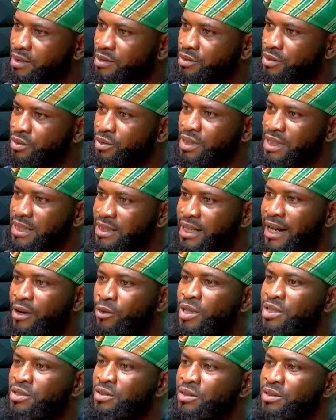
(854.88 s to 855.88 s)
So these
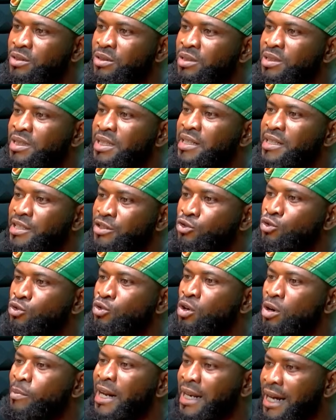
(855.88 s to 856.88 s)
are questions they need to
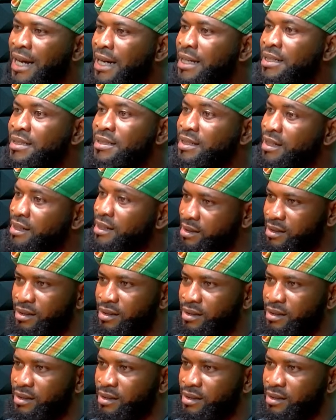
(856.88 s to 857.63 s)
come and answer.